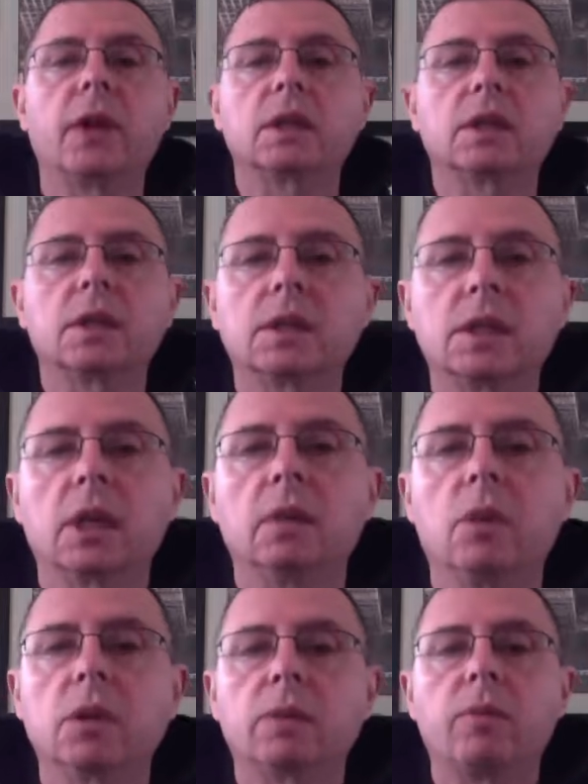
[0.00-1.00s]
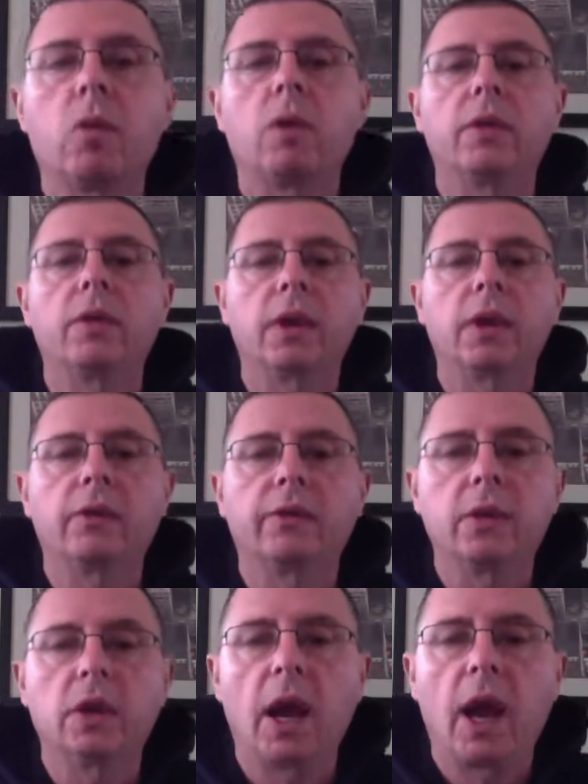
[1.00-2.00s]
is the single most important thing for
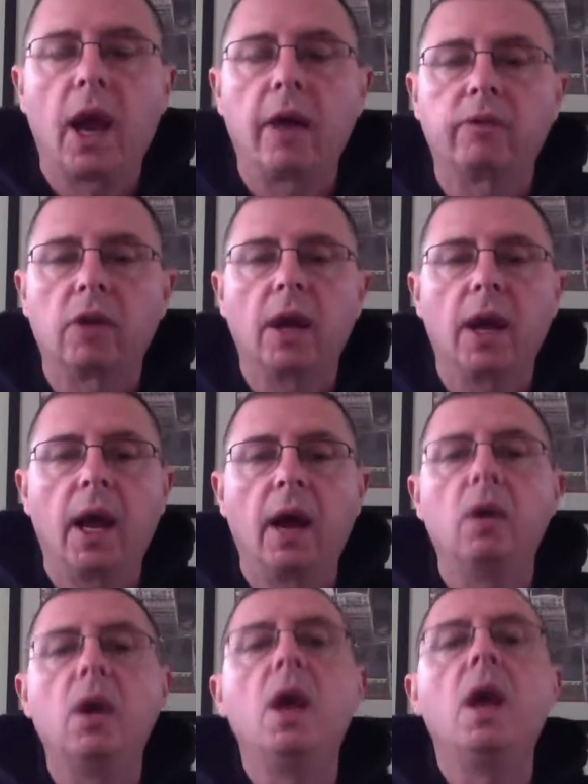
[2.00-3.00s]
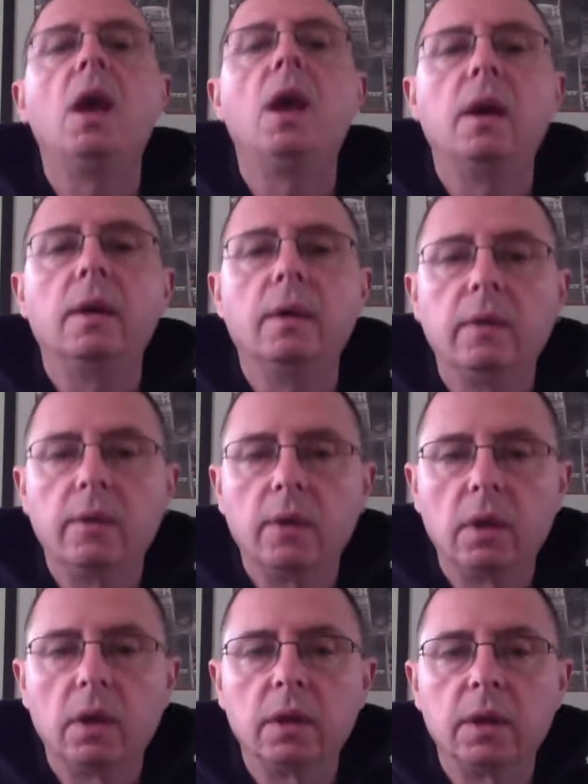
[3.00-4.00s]
you to have right now.
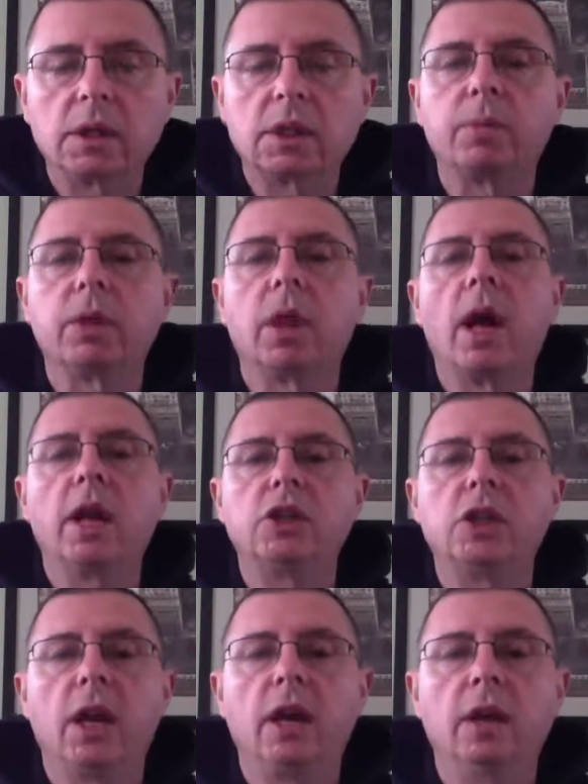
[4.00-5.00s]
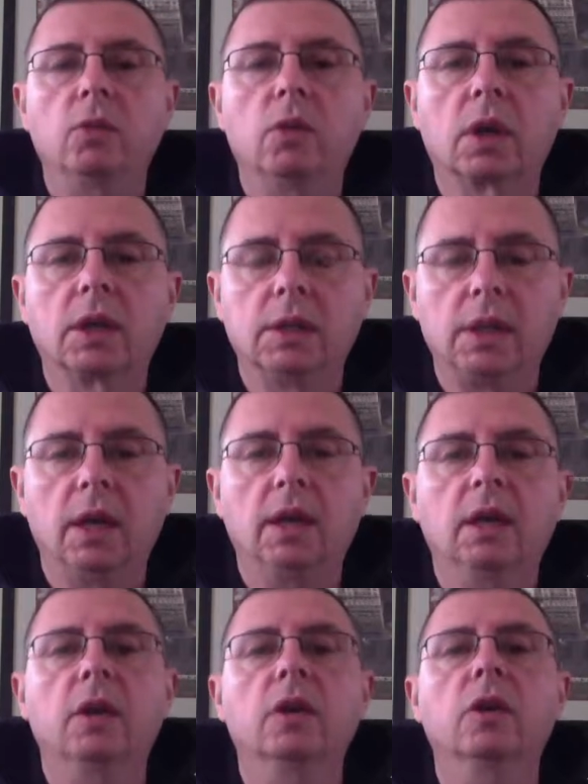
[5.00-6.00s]
The supply chain will
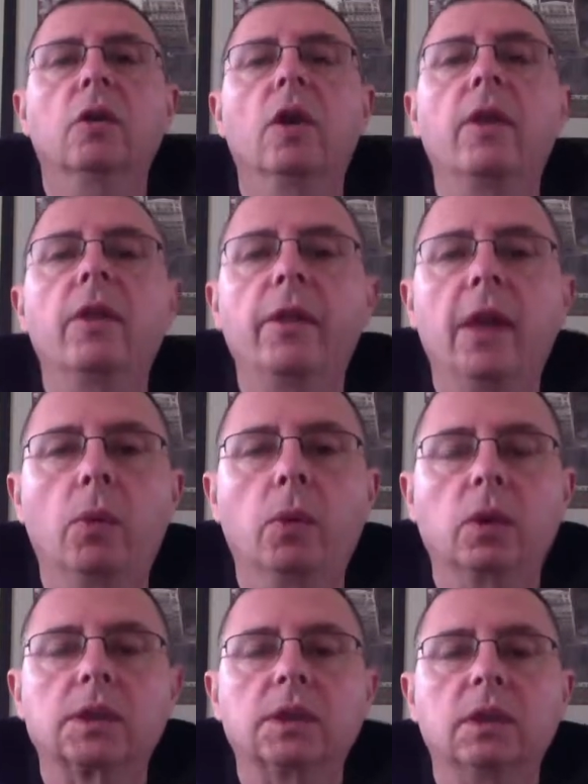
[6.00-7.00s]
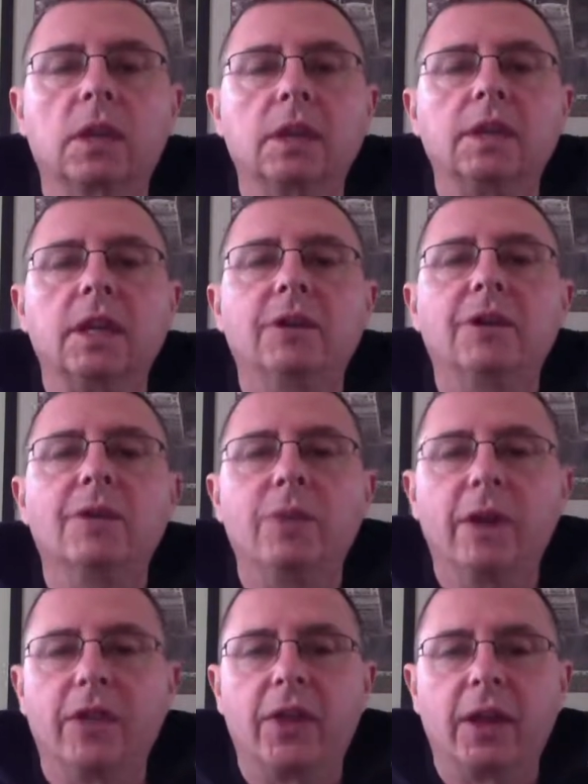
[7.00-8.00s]
continue. There will still continue to be
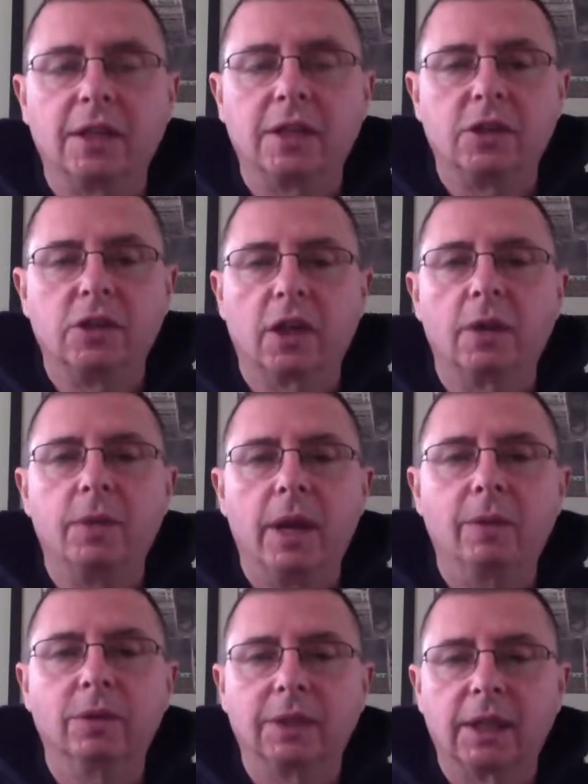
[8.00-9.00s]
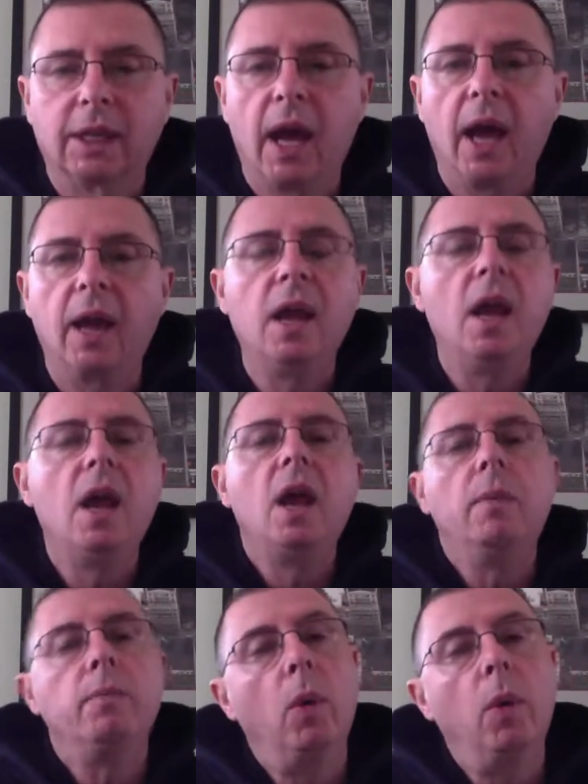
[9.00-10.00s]
things that you're going to be able to get.
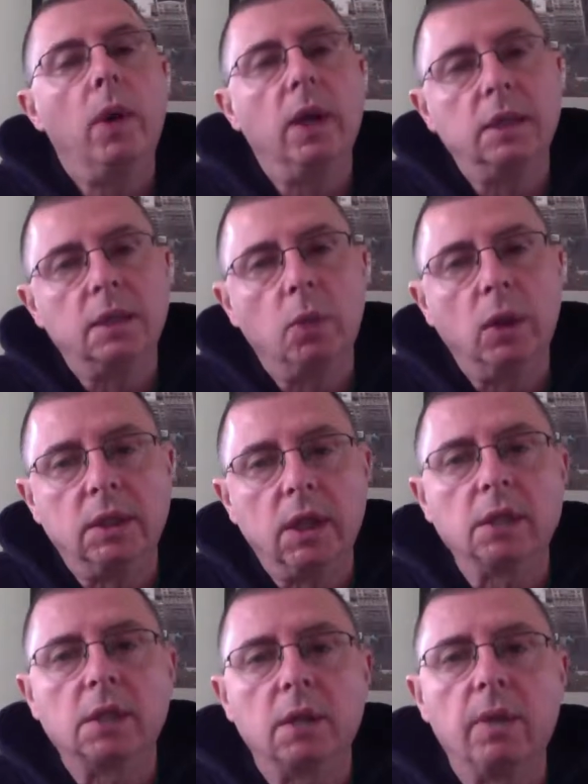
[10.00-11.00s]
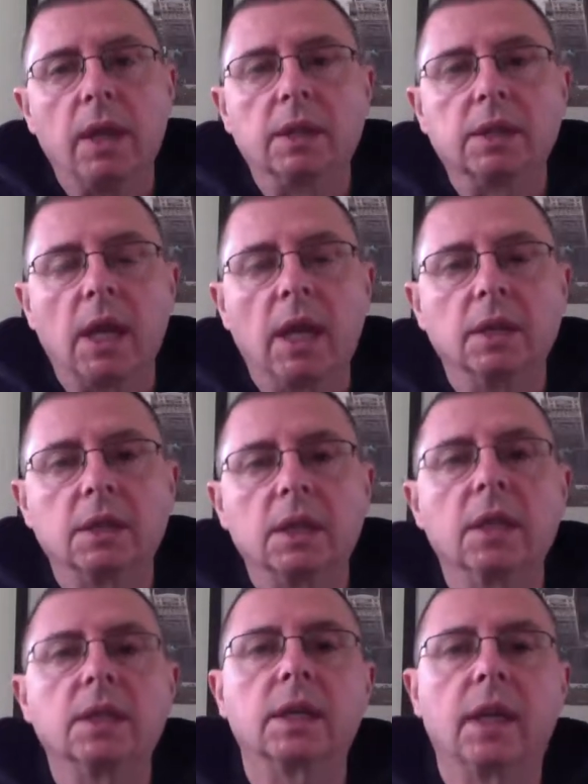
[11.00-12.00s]
But what doesn't make sense
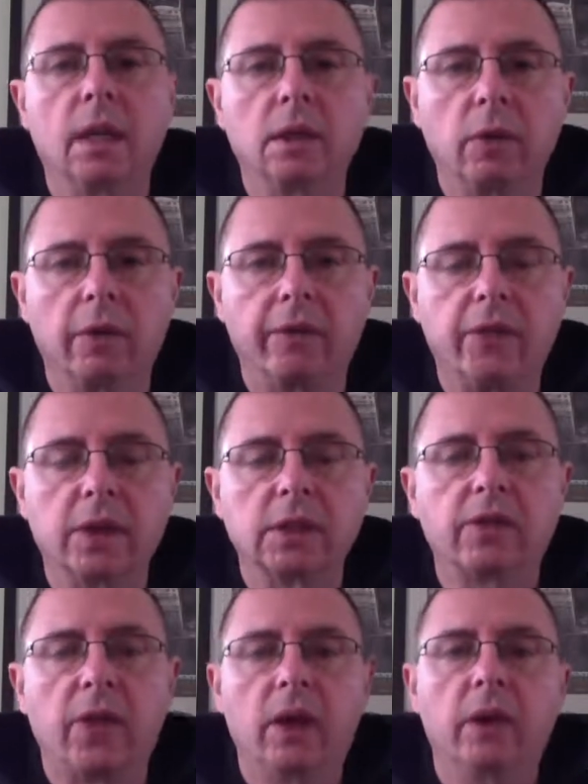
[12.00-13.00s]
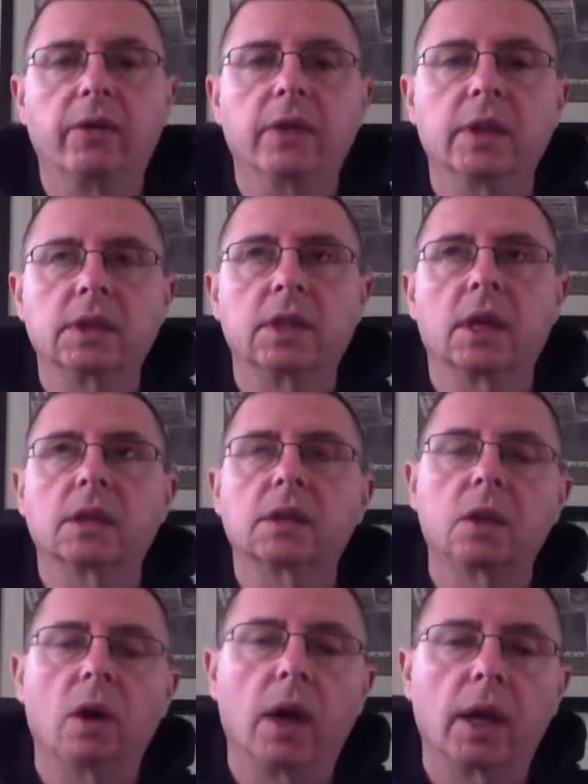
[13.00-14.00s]
is to get into a fist fight over these things.
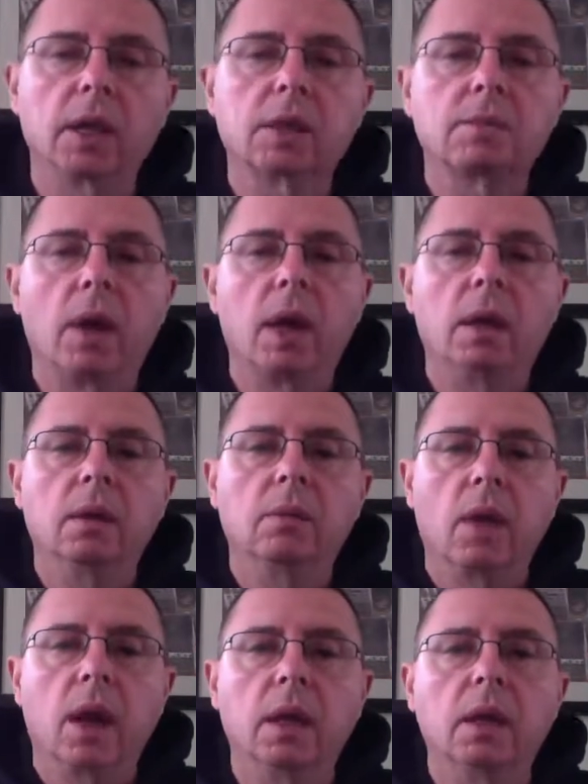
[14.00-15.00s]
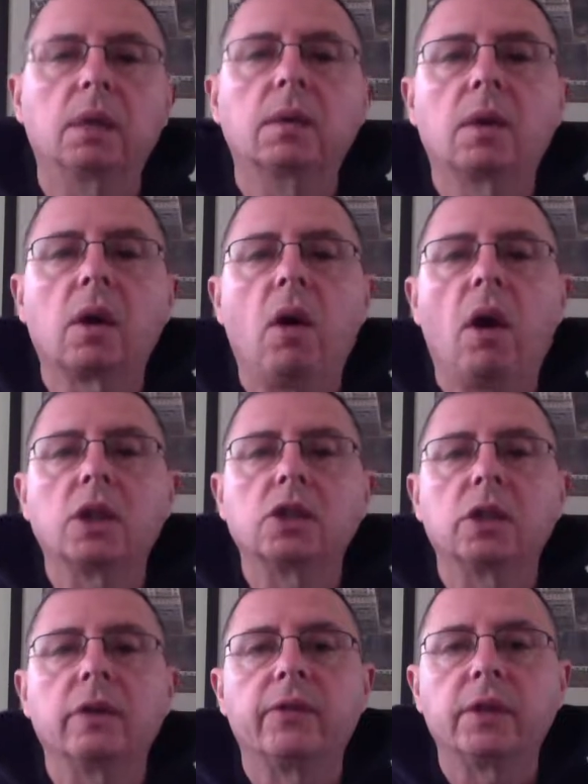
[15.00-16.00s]
So I guess my
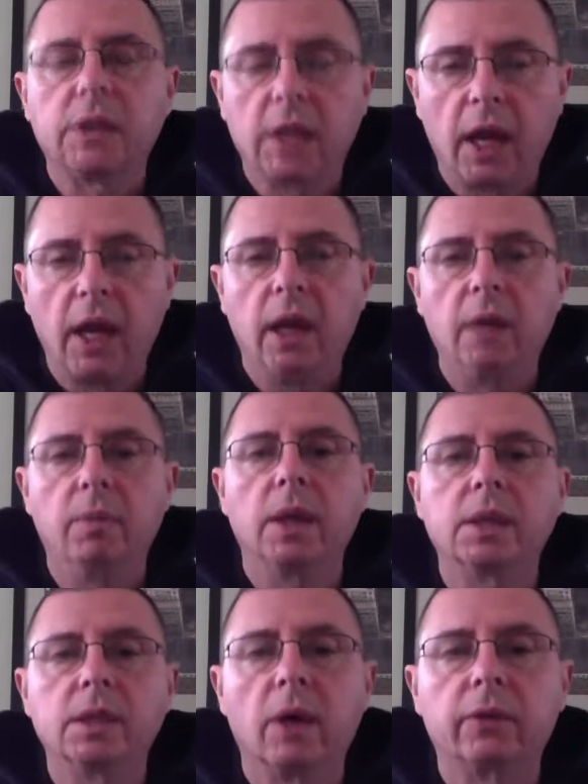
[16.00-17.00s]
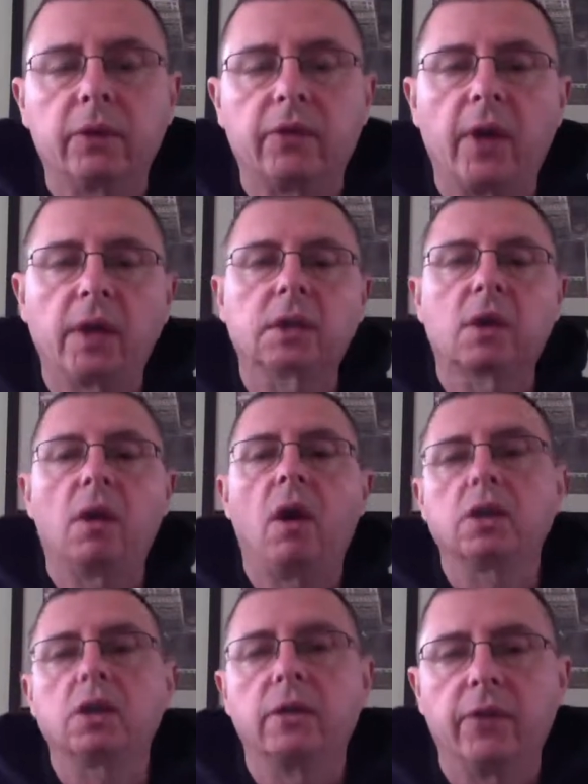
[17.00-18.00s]
caution for today, my self-defense
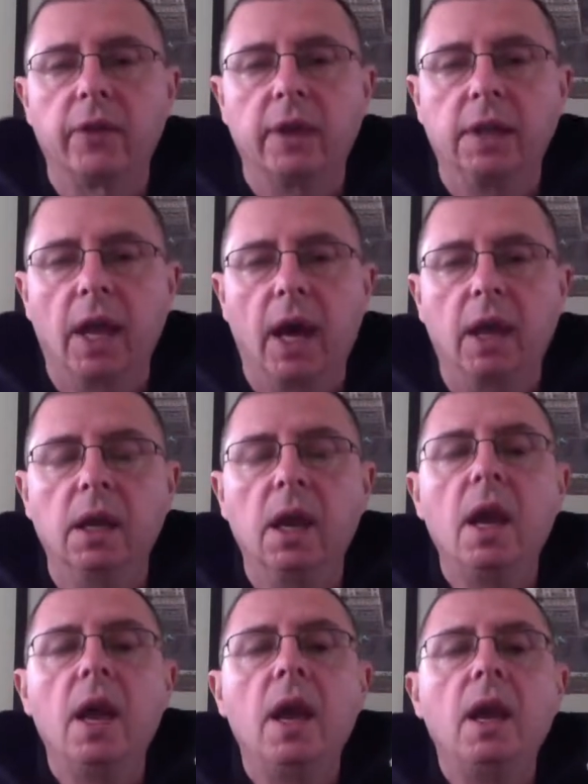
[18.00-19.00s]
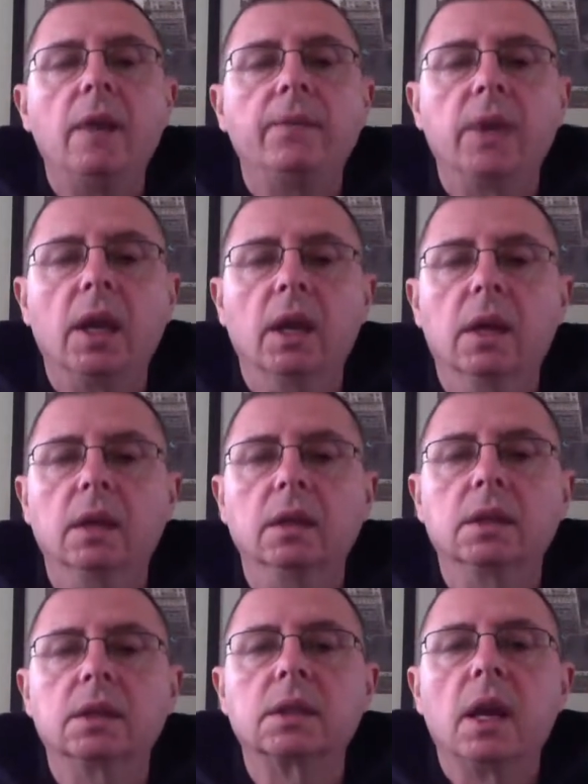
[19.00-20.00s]
caution for the day
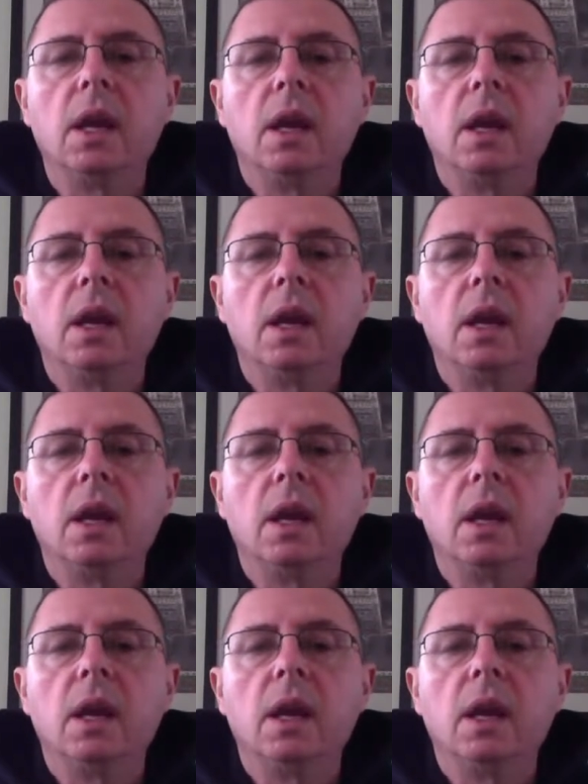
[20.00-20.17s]
is